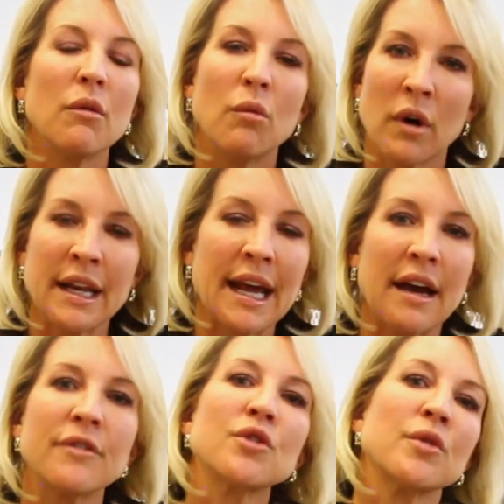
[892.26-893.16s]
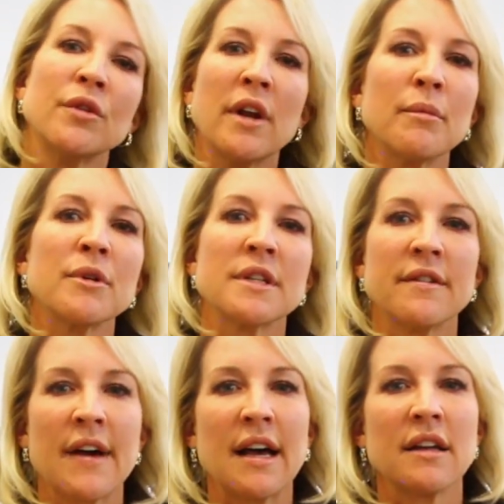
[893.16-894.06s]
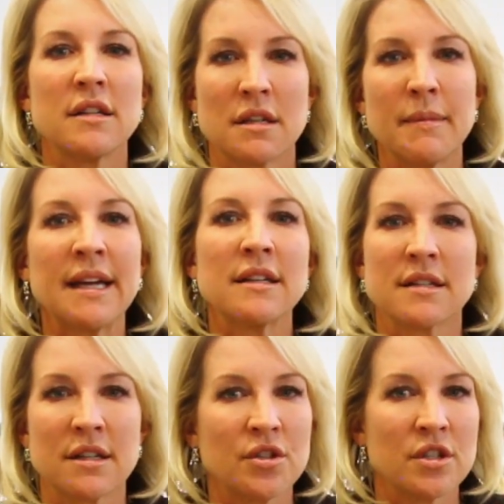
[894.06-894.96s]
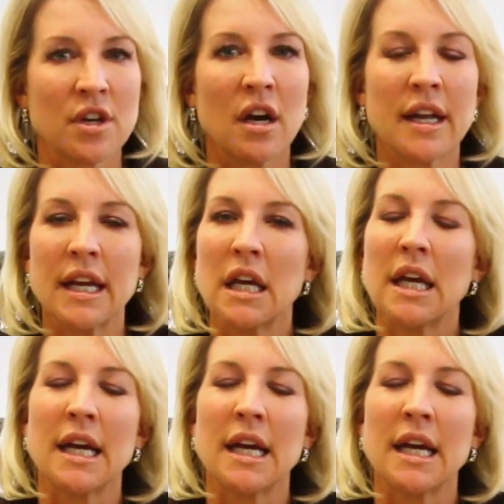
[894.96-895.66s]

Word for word: want to have true numbers and values to make decisions on.